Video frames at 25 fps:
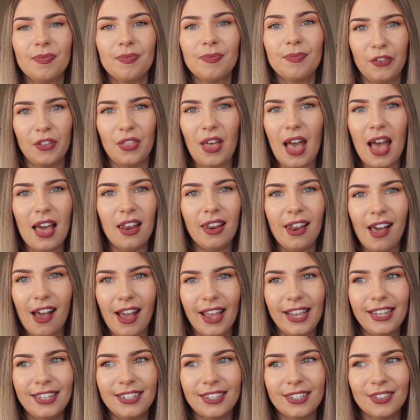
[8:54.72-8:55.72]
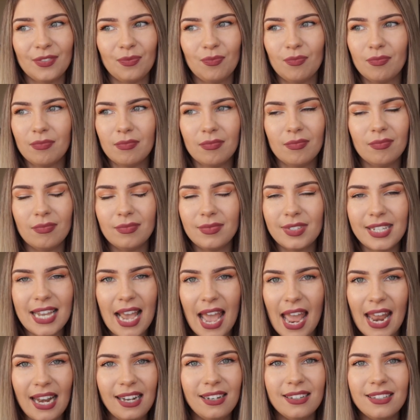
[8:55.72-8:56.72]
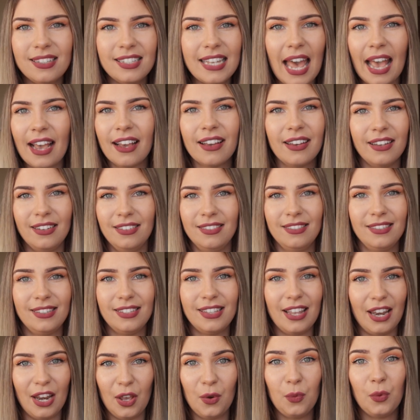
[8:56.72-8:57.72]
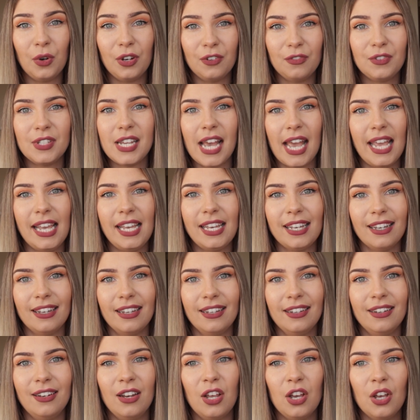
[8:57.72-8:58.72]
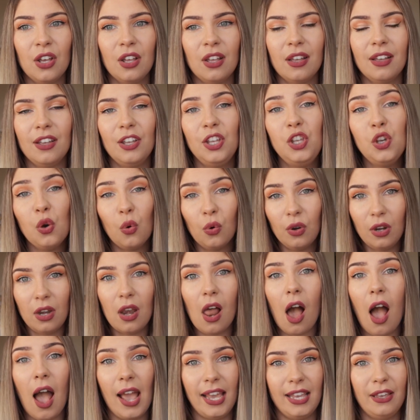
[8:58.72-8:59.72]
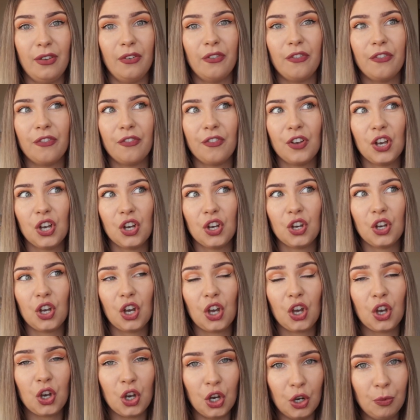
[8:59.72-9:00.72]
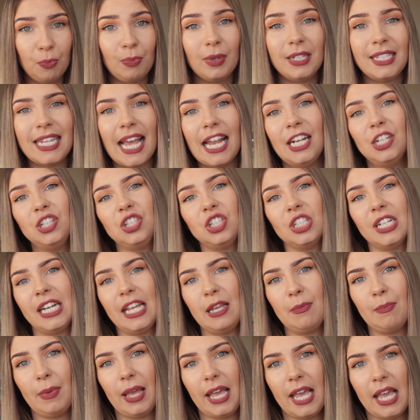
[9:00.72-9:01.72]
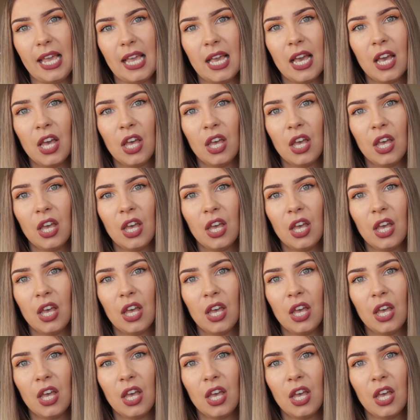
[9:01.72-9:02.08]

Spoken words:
for that like 10 seconds that it would have taken, your life could potentially be